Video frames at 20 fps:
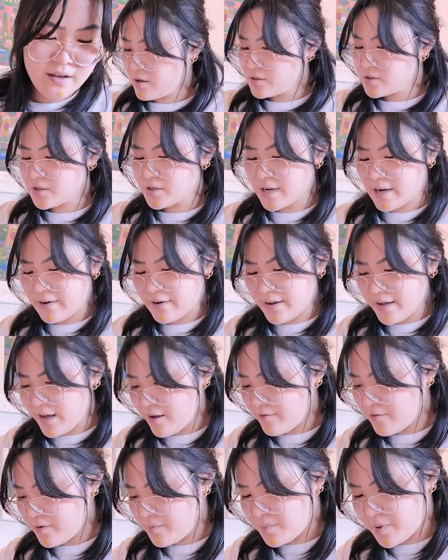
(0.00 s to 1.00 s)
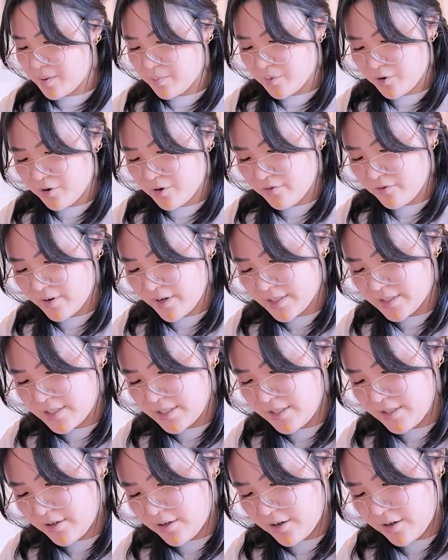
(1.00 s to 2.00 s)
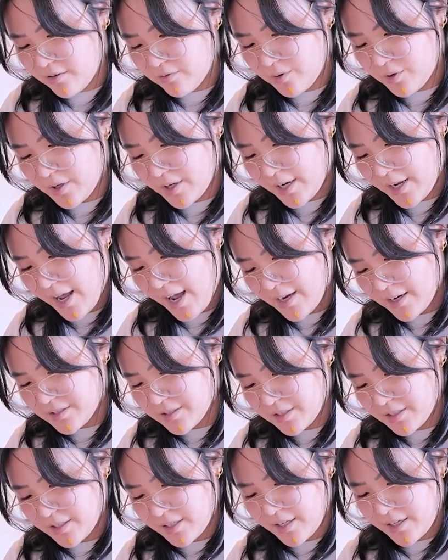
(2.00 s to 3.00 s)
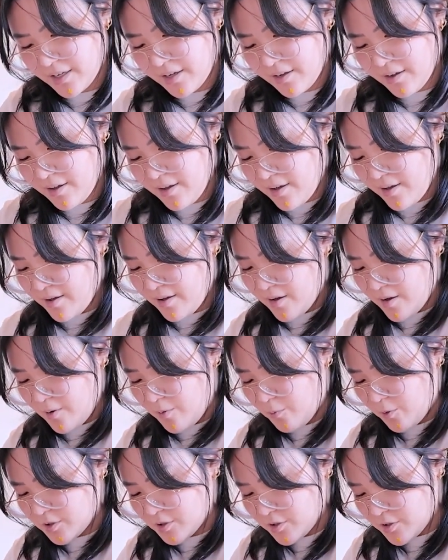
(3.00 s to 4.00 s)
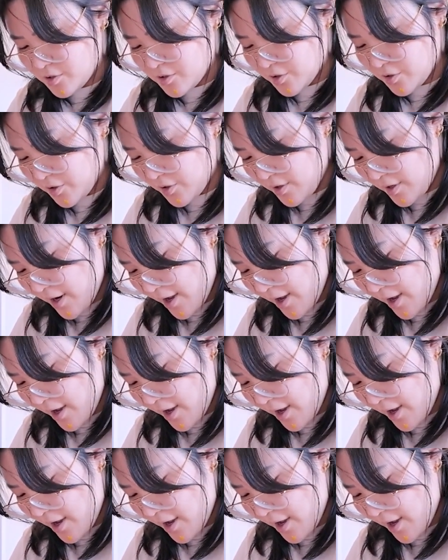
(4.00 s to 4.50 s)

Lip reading: So now I have a bit more of an idea of what I actually want to do.